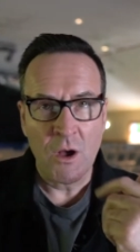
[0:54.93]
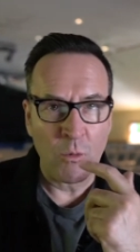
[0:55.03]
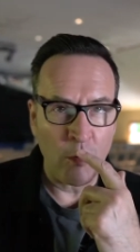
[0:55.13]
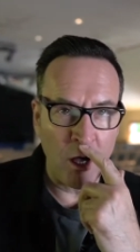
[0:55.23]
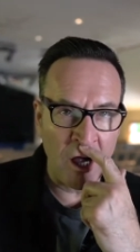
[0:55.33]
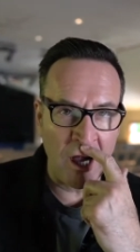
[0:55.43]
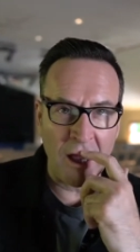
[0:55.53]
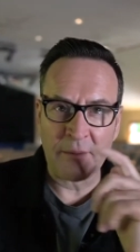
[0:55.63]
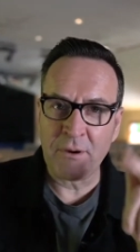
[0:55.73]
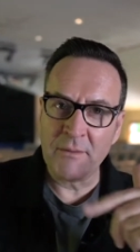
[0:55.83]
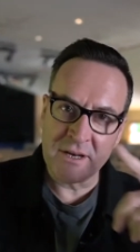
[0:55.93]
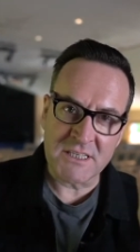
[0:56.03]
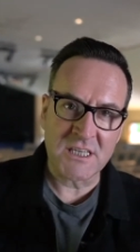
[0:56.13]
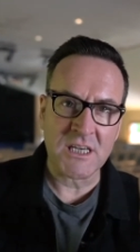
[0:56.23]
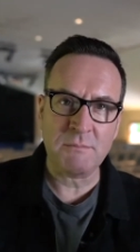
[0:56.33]
where a
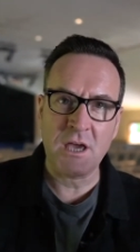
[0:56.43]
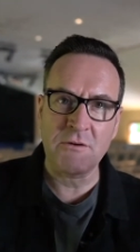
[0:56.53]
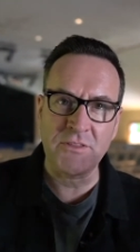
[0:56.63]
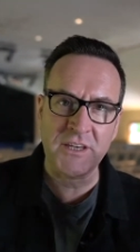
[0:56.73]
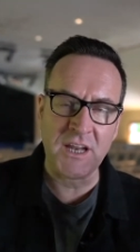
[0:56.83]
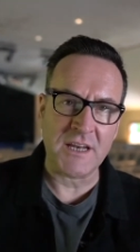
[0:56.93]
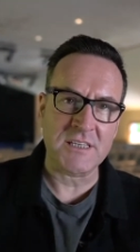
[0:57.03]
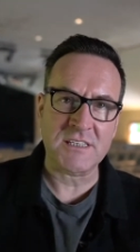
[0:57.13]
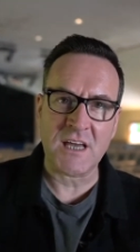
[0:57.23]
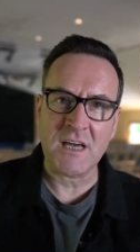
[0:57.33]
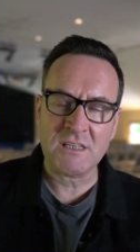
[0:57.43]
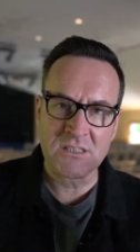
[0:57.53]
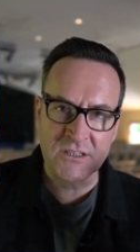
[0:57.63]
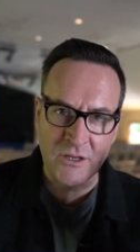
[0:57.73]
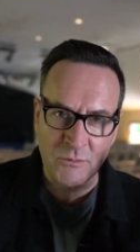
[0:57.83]
permanent team here in the United
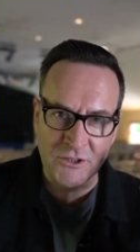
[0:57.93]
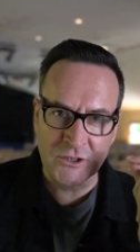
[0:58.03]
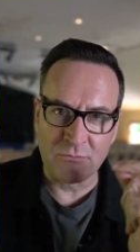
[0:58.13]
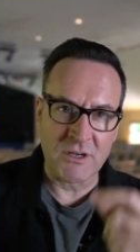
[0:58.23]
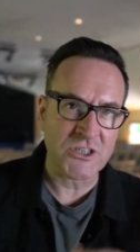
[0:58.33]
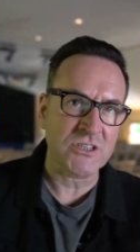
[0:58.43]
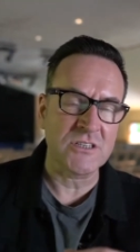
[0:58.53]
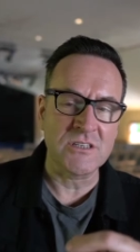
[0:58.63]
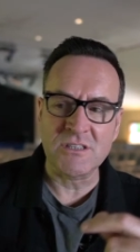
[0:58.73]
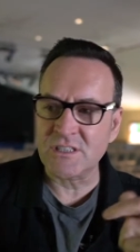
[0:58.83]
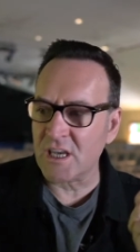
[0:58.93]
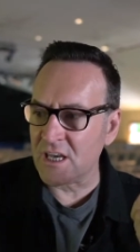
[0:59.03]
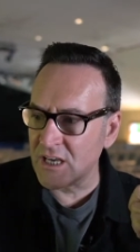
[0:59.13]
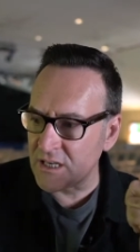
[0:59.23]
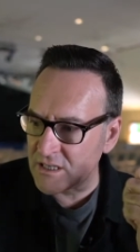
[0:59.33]
States that will do missions
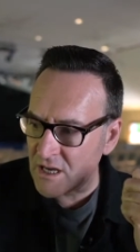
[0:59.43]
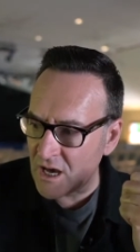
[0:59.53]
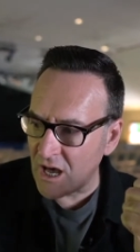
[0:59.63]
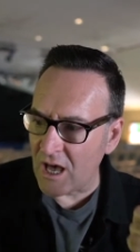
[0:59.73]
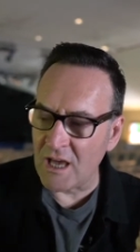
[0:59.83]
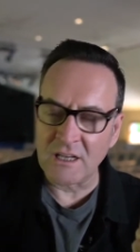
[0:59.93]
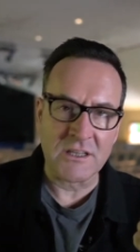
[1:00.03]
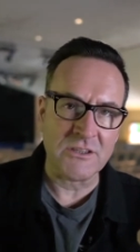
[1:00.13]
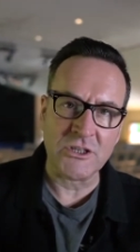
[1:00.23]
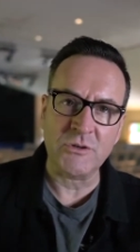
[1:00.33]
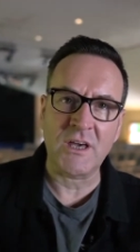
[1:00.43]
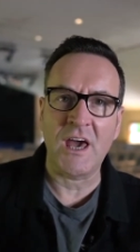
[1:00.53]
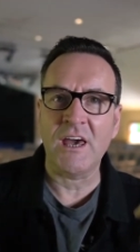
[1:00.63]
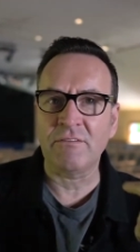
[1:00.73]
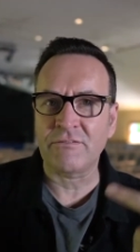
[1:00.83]
in Ireland, UK,